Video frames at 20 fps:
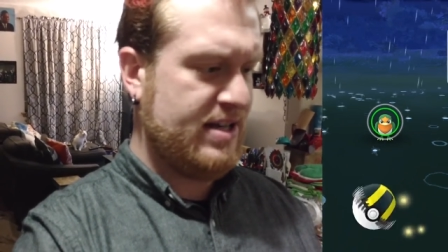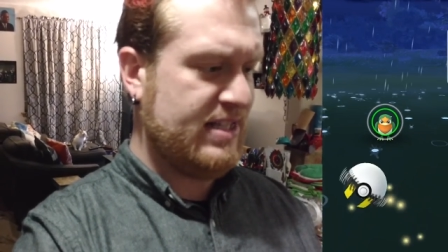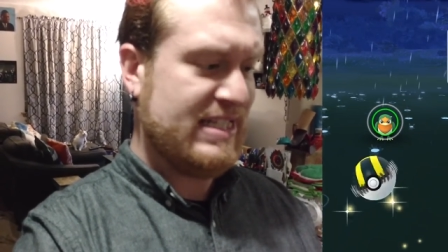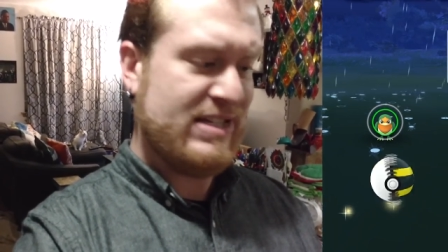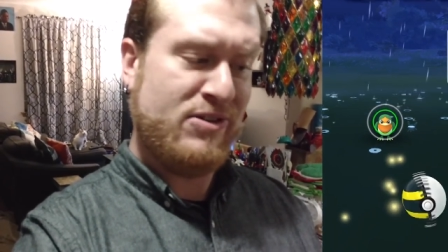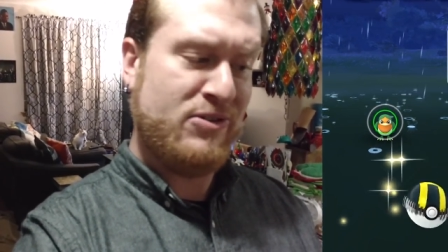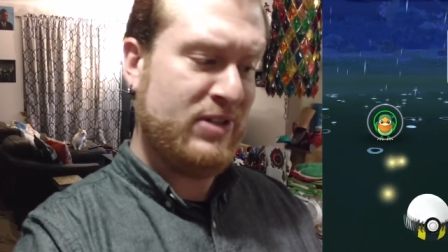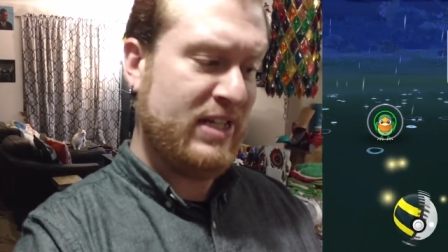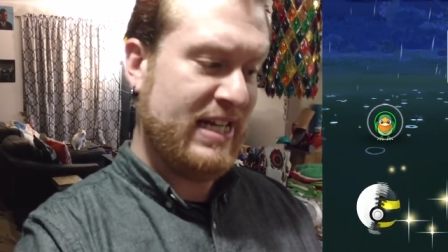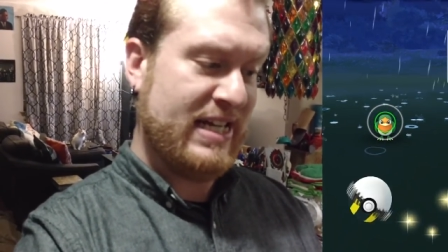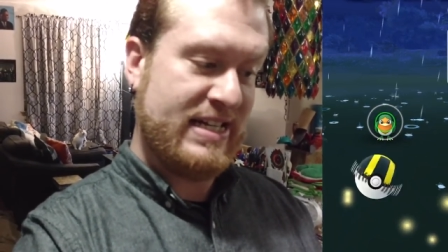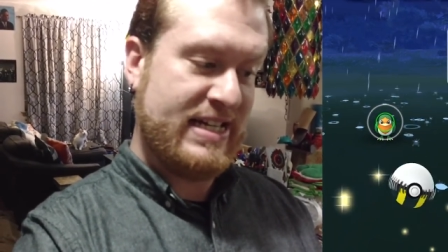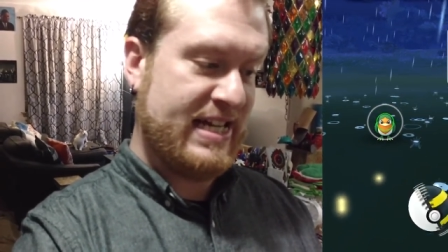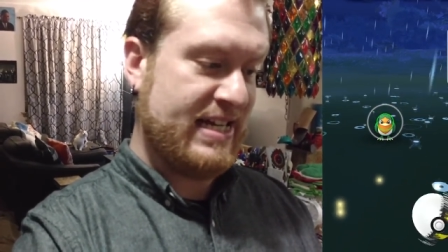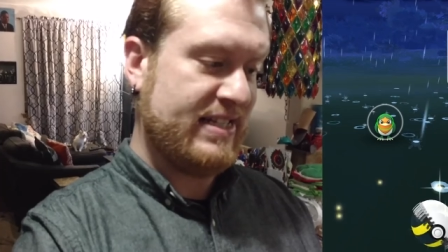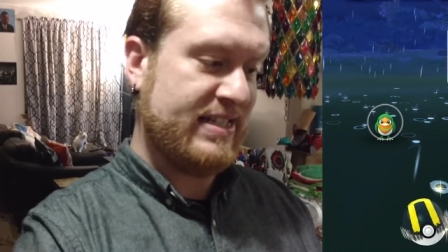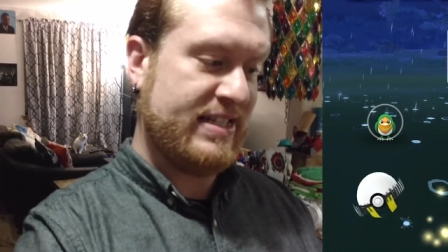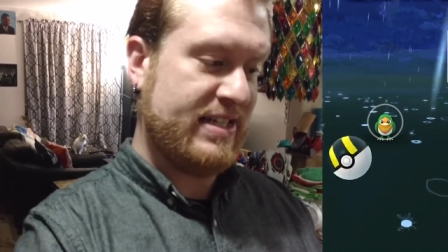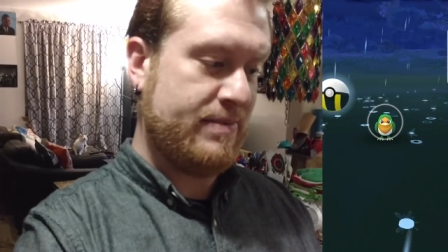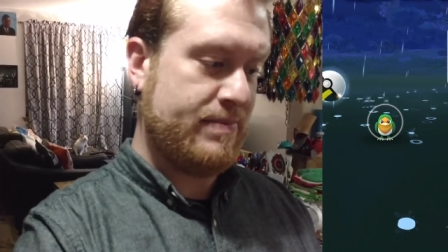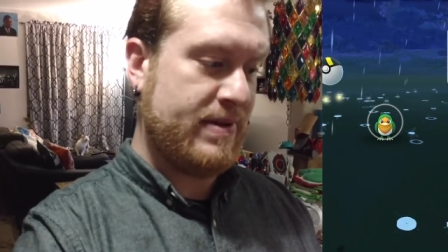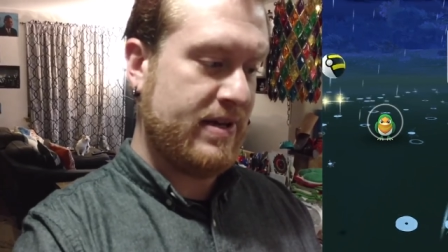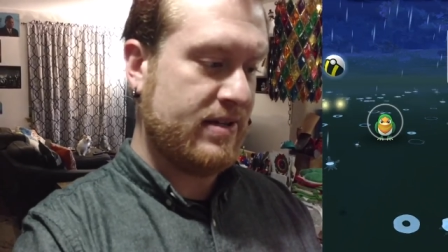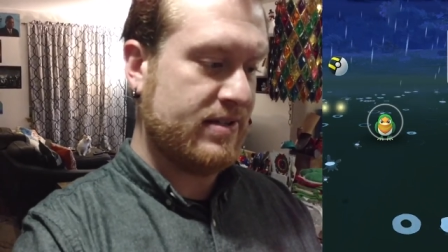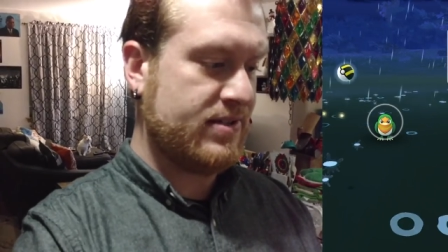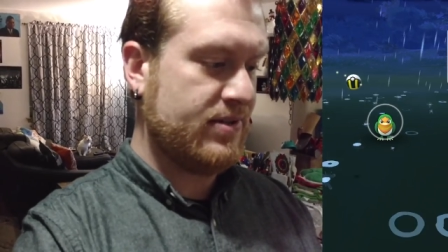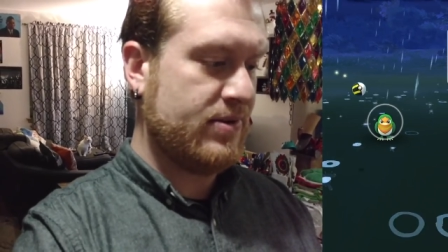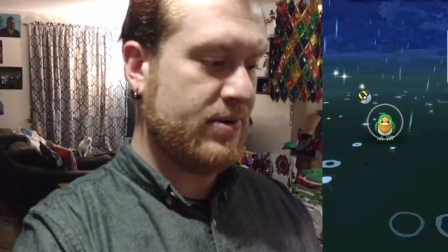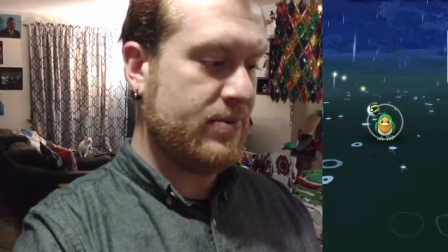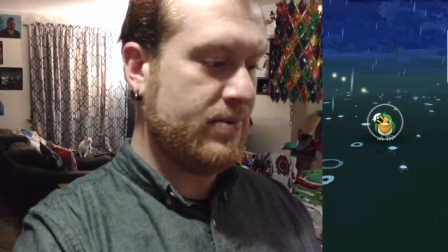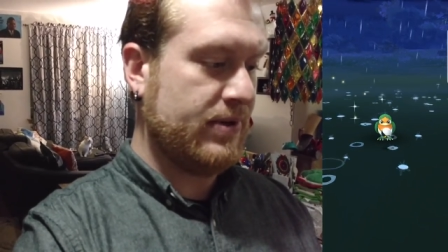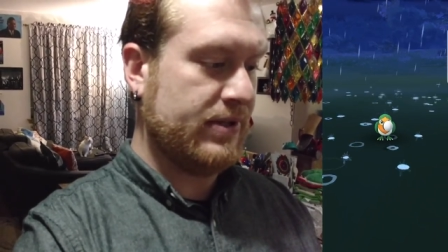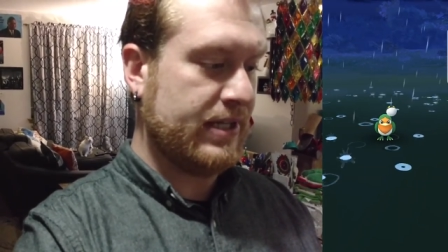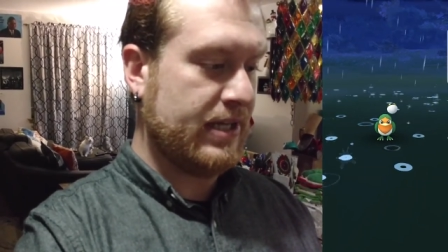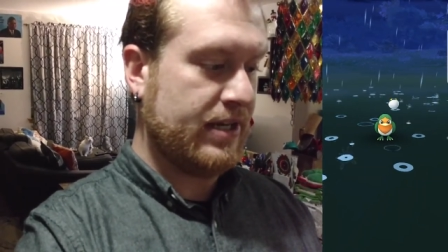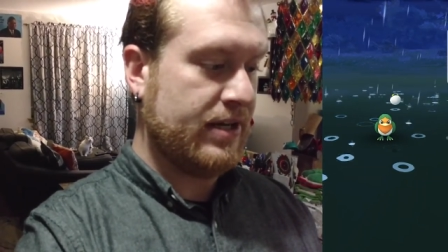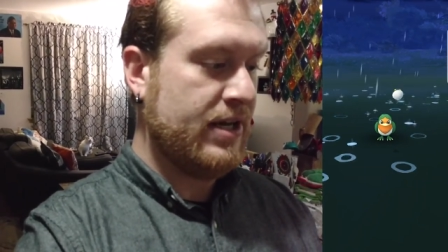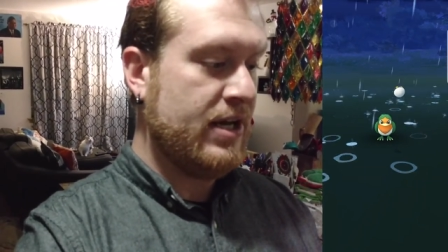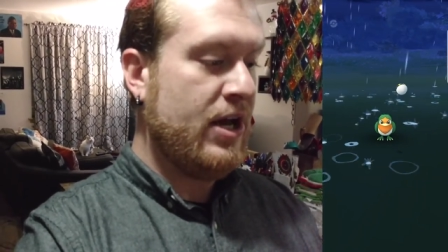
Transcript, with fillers: It's only a ten C P, so it really,